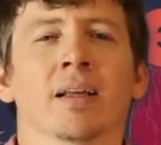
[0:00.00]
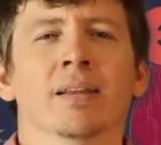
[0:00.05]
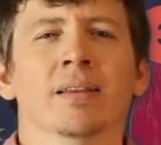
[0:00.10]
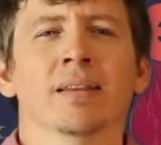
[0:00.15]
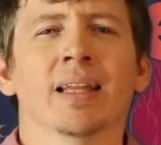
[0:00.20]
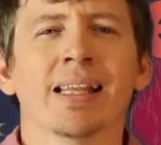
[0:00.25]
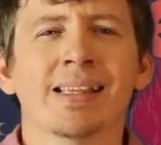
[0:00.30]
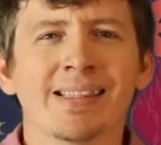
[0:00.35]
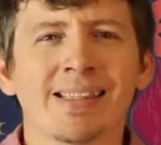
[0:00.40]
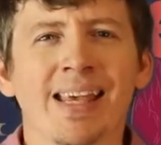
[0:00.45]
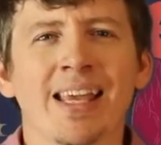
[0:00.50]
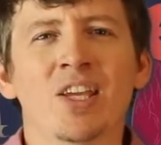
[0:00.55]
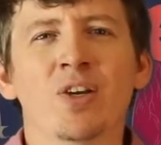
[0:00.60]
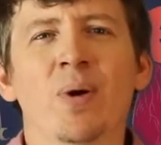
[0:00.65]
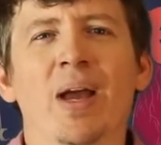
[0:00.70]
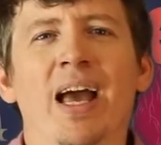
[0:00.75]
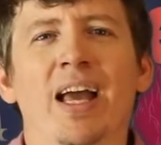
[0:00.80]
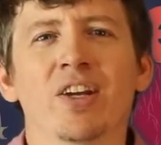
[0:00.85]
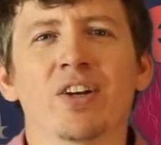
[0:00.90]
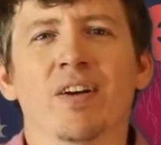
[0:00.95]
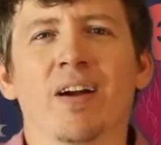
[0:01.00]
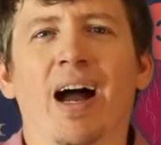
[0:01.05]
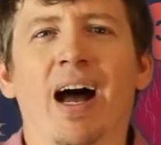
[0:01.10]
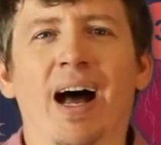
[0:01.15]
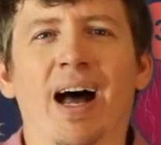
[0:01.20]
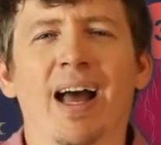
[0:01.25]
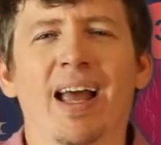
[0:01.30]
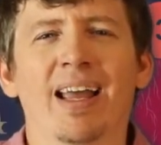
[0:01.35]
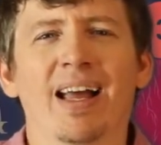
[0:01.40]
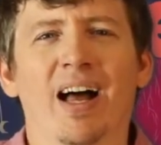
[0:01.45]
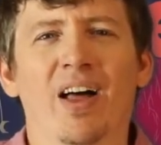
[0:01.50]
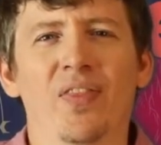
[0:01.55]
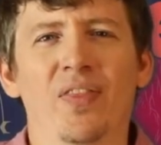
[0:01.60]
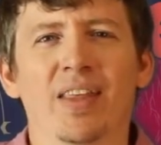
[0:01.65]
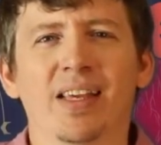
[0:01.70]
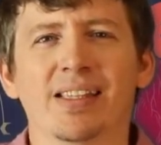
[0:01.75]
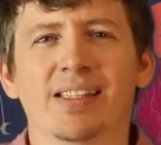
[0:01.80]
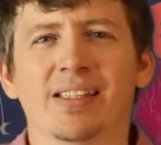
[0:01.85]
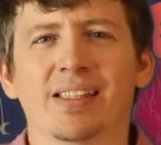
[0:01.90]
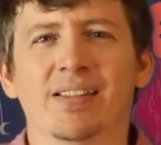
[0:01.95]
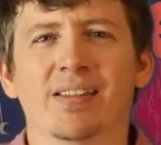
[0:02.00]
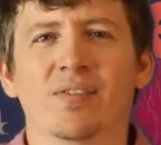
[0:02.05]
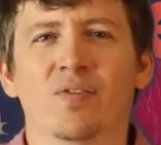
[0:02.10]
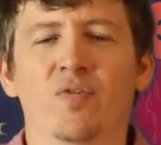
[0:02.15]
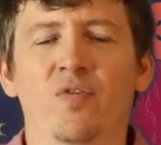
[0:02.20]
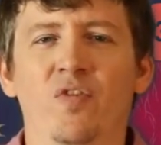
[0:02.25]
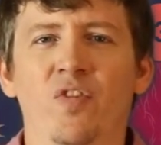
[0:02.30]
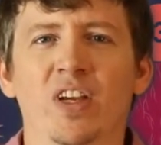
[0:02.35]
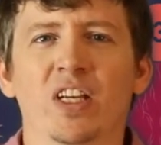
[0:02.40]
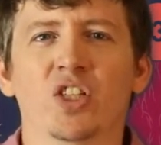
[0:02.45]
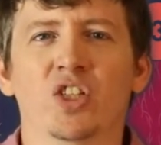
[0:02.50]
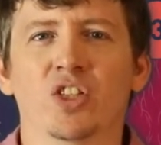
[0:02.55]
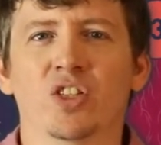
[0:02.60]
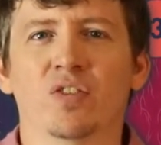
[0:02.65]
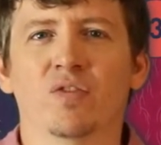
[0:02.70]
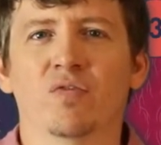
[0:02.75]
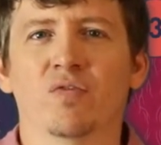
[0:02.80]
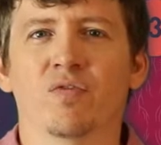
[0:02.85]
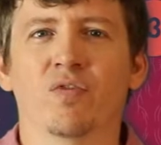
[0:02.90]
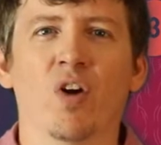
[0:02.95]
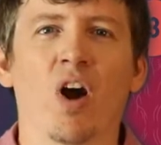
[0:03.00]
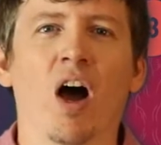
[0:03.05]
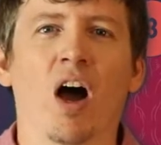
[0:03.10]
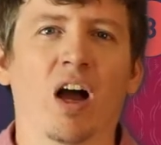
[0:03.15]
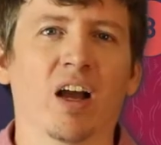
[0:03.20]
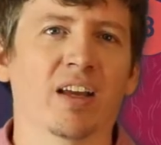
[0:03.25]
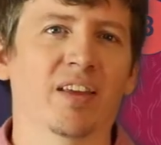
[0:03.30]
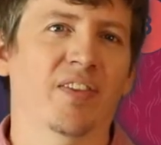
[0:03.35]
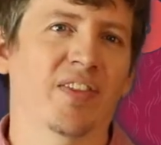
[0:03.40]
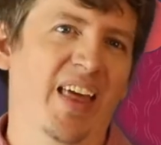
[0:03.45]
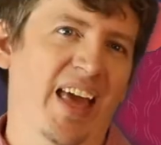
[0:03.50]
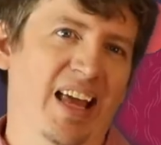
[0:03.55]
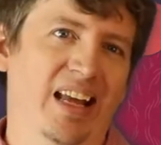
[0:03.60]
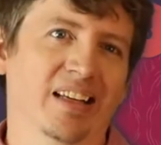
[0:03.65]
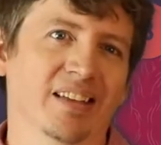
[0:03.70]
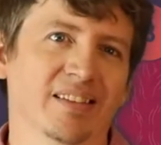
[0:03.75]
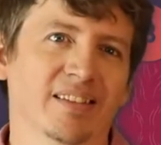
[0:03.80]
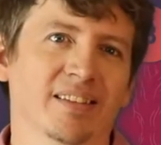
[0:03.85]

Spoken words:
Let's say you had your eye on this fish frog thing.